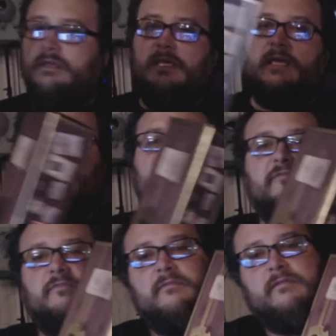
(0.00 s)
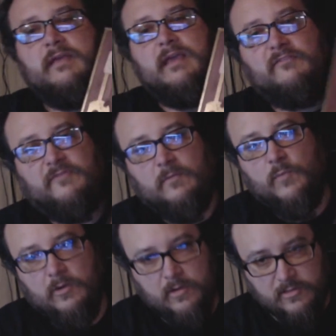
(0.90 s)
if and we
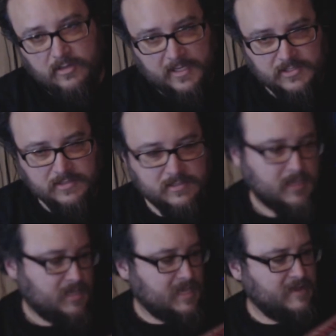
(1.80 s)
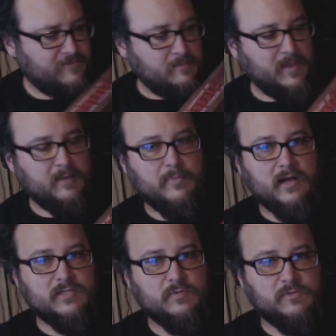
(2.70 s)
don't know the dimensions, if the big
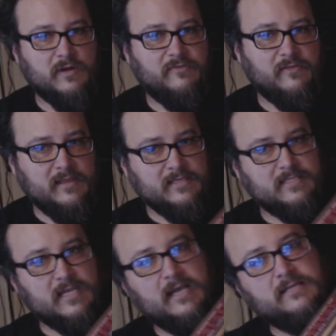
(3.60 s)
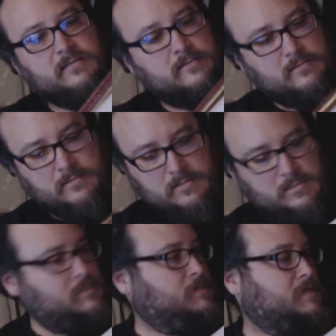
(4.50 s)
box was roughly this size,
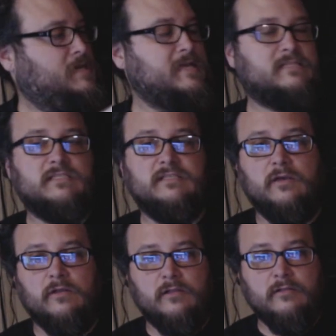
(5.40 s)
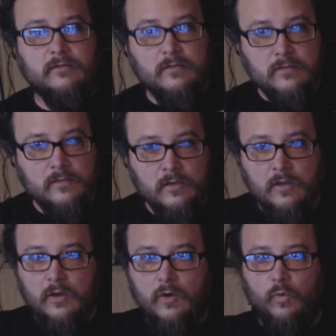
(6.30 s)
it still
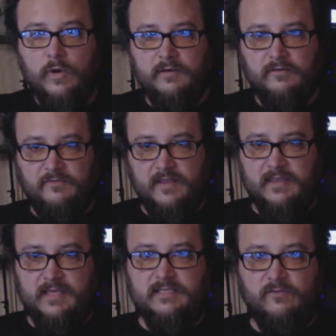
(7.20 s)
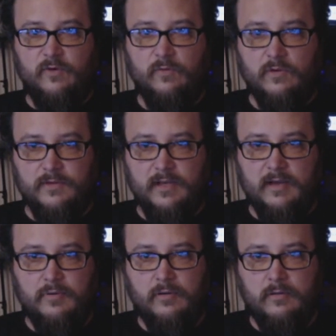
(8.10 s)
wouldn't fit this if we rolled it up.
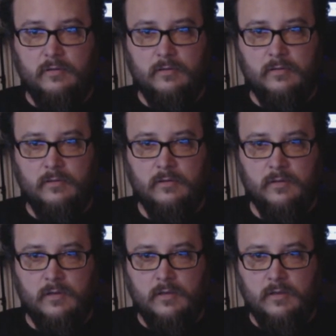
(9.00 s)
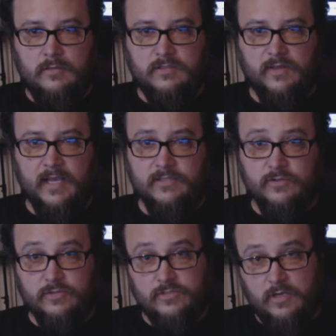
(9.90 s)
So the
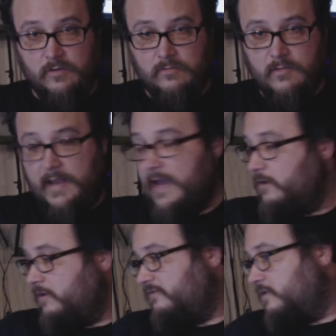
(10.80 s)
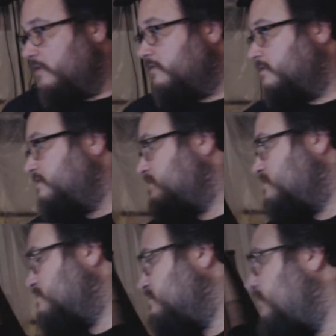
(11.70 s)
answer is no. And I don't even know the
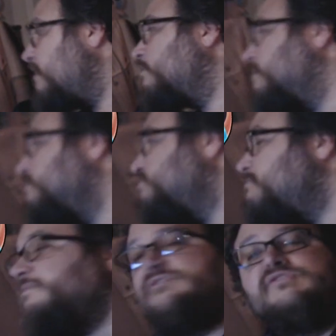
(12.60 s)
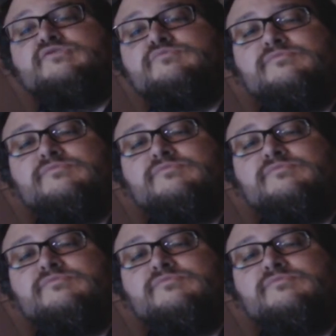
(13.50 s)
logistics of how we're going to ship it to you.